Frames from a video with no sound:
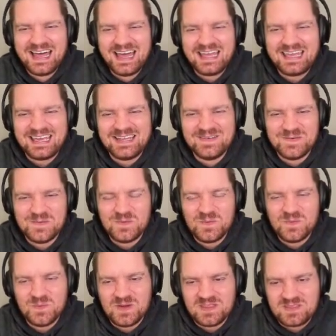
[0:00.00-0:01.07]
again,
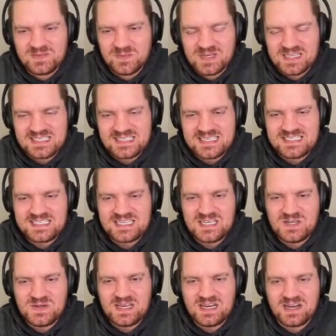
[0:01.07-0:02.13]
with
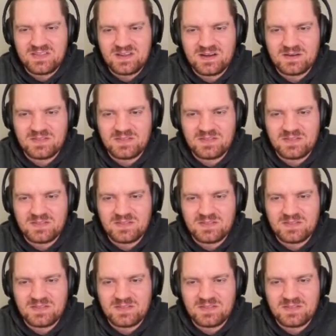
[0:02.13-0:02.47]
TCU here,